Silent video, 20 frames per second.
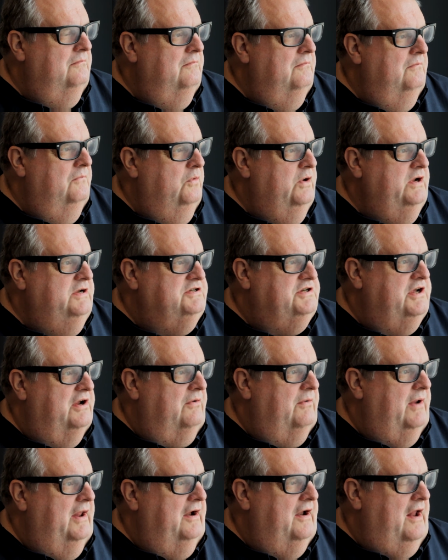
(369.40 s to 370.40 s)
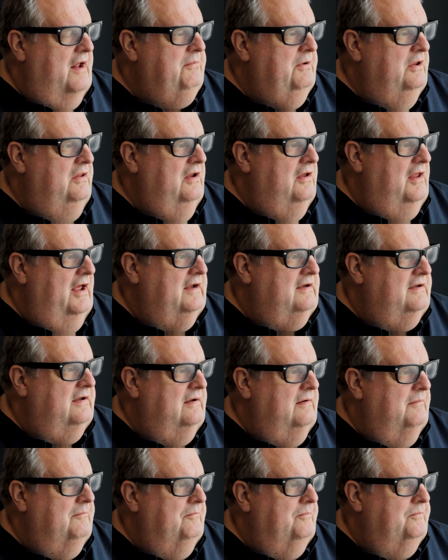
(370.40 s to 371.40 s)
regenerated. I really liked
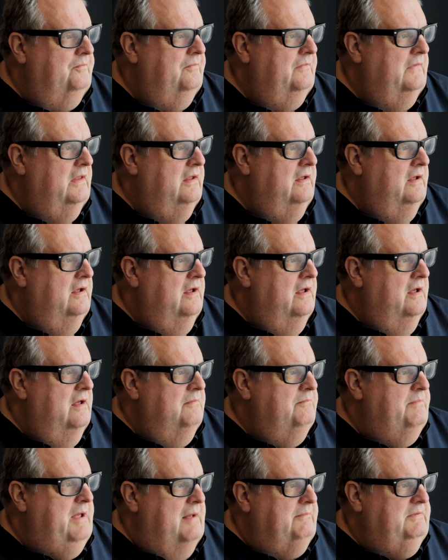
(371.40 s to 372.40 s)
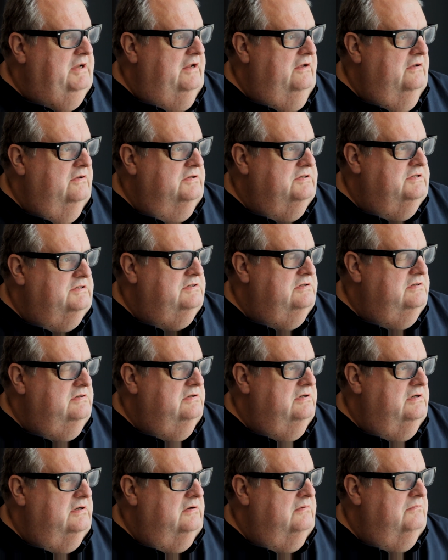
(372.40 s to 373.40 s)
Pam Deagle's
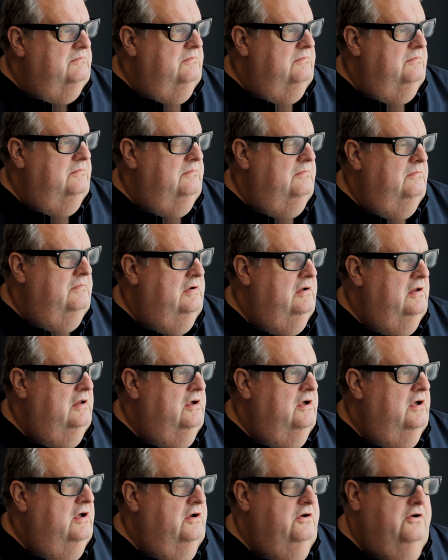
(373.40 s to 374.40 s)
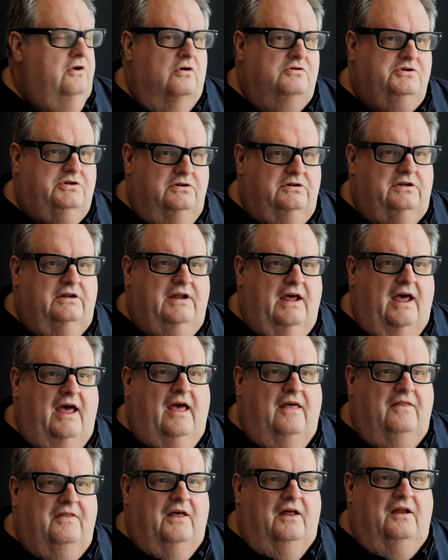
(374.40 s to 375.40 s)
notion
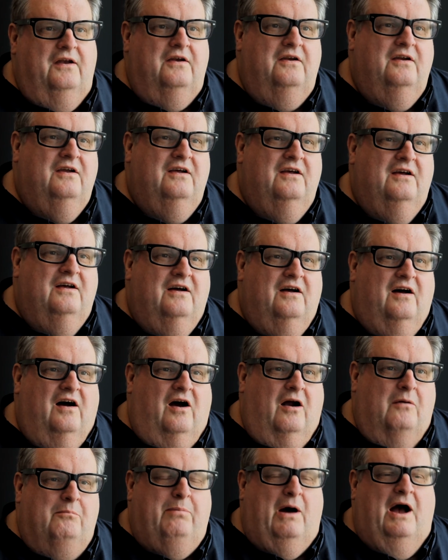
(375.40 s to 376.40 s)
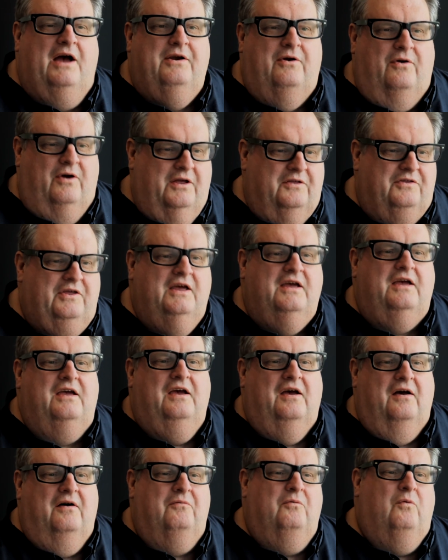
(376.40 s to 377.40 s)
today that our binary
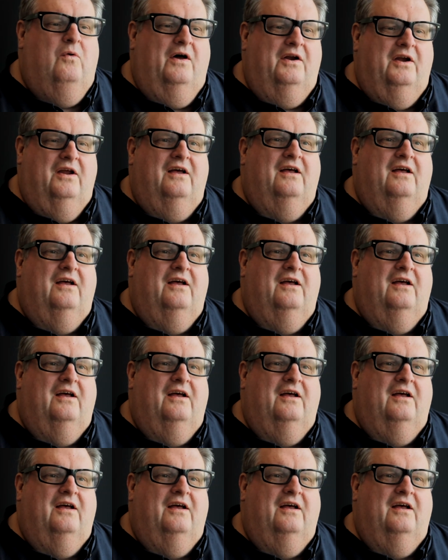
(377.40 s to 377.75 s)
thinking of what